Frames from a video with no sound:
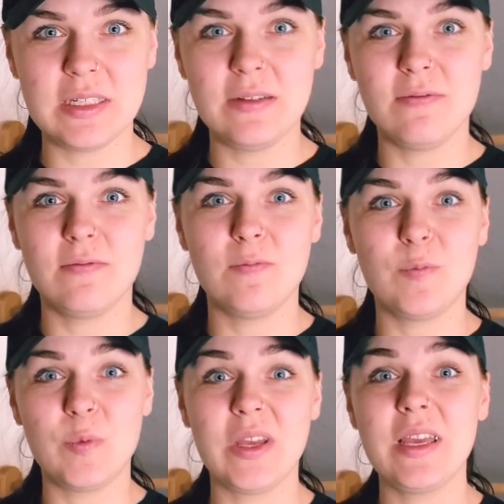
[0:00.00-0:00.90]
Even
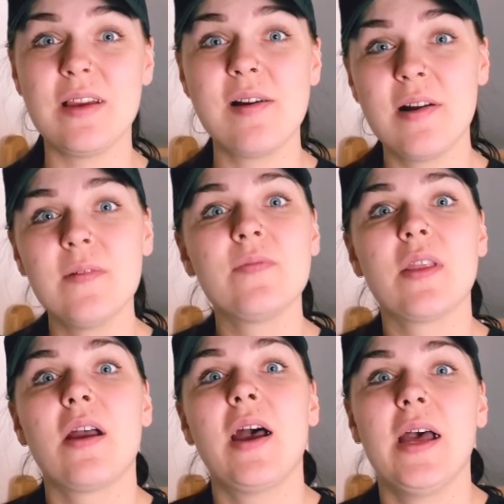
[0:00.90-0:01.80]
we
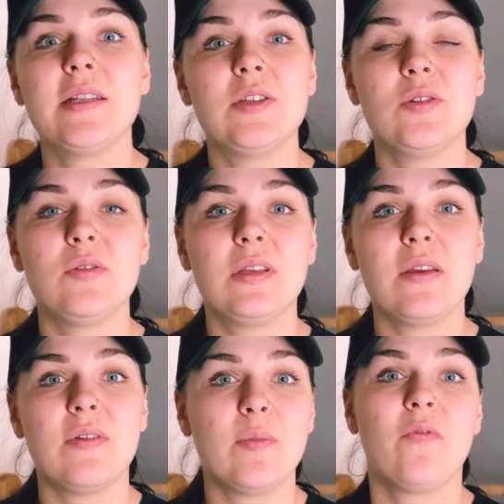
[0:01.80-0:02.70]
had to
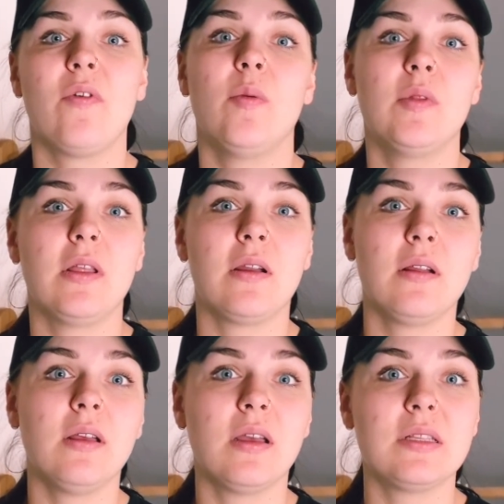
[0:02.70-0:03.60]
give him formula
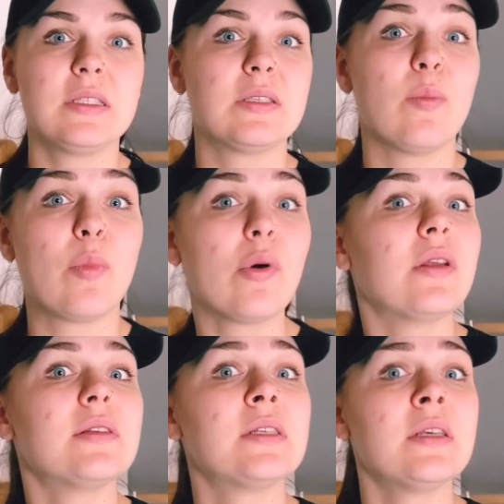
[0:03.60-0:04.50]
at some
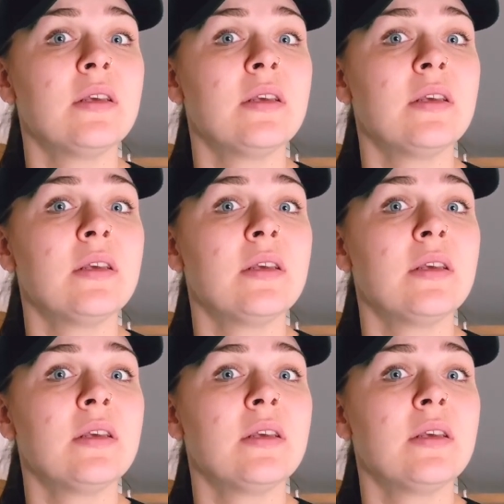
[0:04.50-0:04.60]
point,